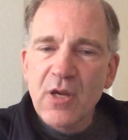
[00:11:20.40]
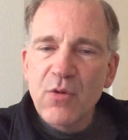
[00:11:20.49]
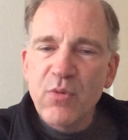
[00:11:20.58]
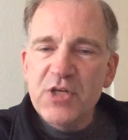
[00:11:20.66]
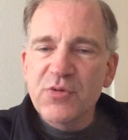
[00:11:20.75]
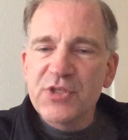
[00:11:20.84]

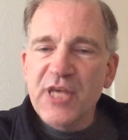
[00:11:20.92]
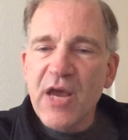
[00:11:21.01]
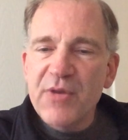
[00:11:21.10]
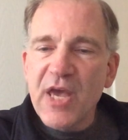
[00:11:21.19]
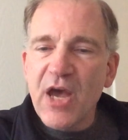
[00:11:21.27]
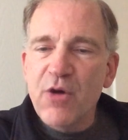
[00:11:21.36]
Which was the
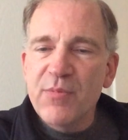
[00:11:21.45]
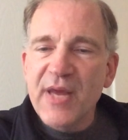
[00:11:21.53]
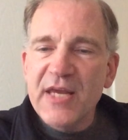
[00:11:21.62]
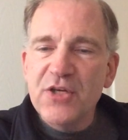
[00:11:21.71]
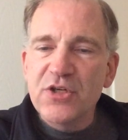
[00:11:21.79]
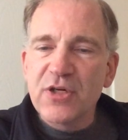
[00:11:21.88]
only home
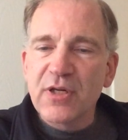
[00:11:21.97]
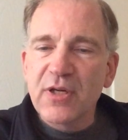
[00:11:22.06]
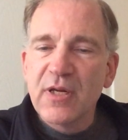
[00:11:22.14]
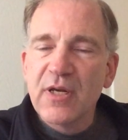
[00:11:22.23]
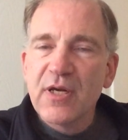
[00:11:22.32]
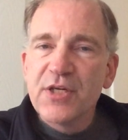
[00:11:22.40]
nation?
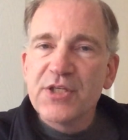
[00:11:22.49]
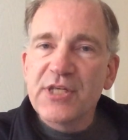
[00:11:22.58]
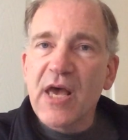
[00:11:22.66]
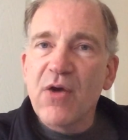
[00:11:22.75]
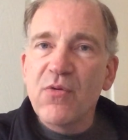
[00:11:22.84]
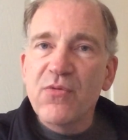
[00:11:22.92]

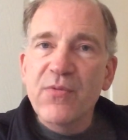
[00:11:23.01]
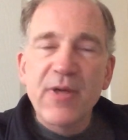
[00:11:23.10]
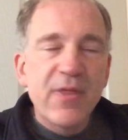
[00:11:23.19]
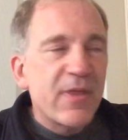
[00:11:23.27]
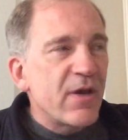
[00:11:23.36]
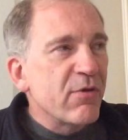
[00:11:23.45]
So,
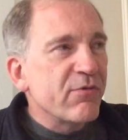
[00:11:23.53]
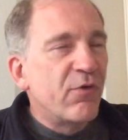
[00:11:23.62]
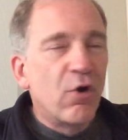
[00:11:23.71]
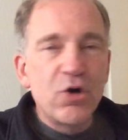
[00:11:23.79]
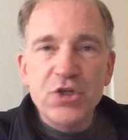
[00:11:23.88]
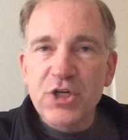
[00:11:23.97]

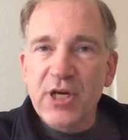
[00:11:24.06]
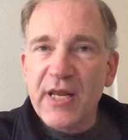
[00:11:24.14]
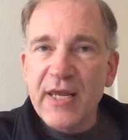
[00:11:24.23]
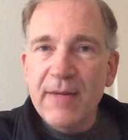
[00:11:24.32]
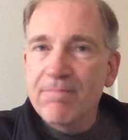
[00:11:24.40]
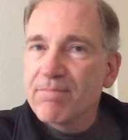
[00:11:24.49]

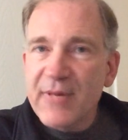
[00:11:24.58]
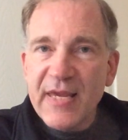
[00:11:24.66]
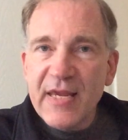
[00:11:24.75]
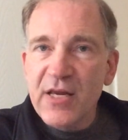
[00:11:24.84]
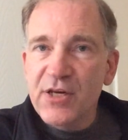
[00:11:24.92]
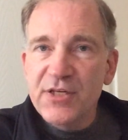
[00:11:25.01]
unfortunately,
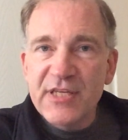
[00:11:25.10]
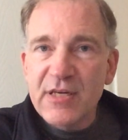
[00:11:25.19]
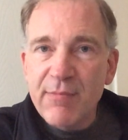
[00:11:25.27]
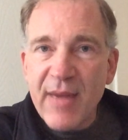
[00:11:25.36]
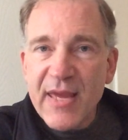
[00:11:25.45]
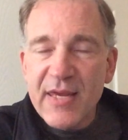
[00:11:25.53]
England
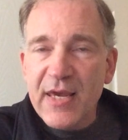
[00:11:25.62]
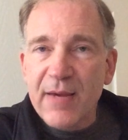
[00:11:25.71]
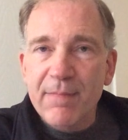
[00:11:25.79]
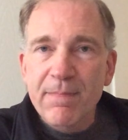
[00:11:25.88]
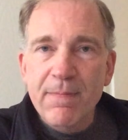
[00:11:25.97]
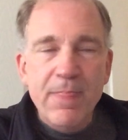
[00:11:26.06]
didn't make
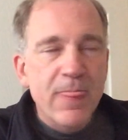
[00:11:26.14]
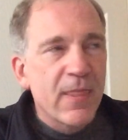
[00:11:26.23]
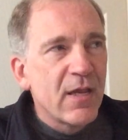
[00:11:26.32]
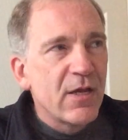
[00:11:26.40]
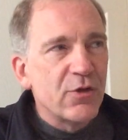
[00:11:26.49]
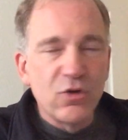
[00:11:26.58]
it.
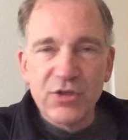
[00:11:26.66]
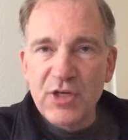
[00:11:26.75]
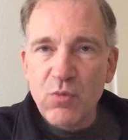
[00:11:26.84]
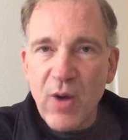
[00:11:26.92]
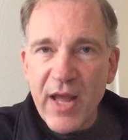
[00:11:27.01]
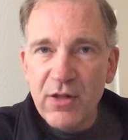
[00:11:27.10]
Nor
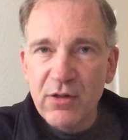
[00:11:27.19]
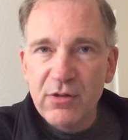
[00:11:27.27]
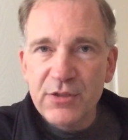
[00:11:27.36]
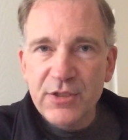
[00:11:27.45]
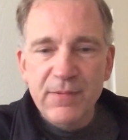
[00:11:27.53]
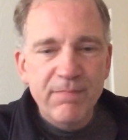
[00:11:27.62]
did
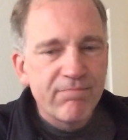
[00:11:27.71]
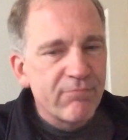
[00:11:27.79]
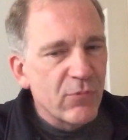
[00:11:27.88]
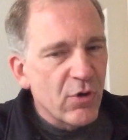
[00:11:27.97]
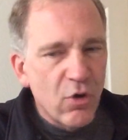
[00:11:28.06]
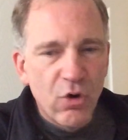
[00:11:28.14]
Wales
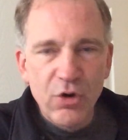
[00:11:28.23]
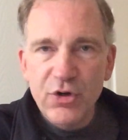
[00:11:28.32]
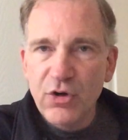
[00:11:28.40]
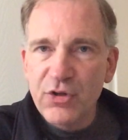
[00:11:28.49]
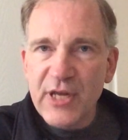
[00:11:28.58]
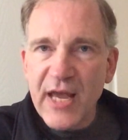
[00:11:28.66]
or
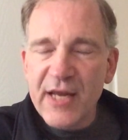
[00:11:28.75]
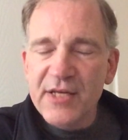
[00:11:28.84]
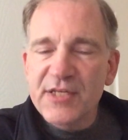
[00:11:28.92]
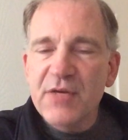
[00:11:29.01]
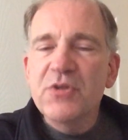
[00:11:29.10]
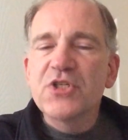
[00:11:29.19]
Northern
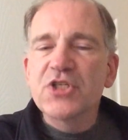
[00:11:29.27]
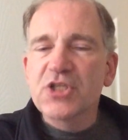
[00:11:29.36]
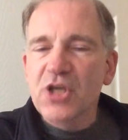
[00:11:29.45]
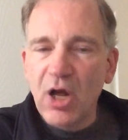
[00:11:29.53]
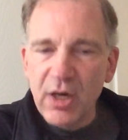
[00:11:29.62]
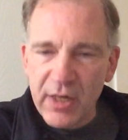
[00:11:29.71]
Ireland. It was
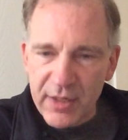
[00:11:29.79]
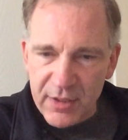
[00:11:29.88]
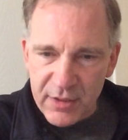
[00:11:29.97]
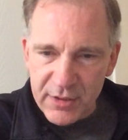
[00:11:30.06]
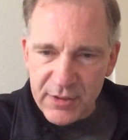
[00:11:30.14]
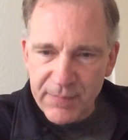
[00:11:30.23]

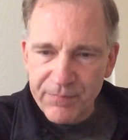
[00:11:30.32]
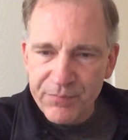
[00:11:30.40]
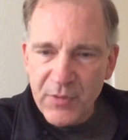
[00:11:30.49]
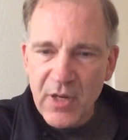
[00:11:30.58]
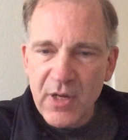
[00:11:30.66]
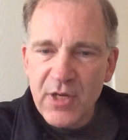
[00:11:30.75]
Scotland.
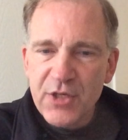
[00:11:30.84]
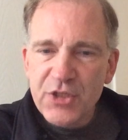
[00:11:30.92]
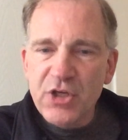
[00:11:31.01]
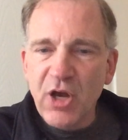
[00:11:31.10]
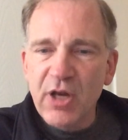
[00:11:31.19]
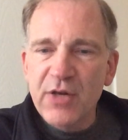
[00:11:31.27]

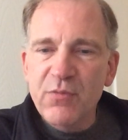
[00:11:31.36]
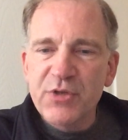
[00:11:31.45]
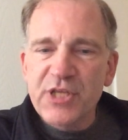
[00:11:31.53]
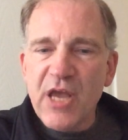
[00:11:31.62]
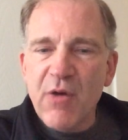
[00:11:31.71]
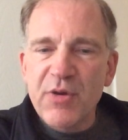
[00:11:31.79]
Scotland
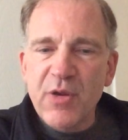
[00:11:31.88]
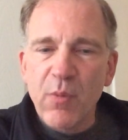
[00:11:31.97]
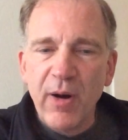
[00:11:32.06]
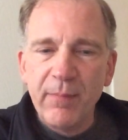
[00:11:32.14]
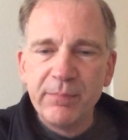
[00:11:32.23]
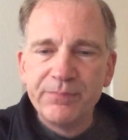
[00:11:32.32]
was the only
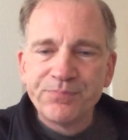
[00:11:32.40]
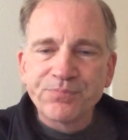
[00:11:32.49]
one.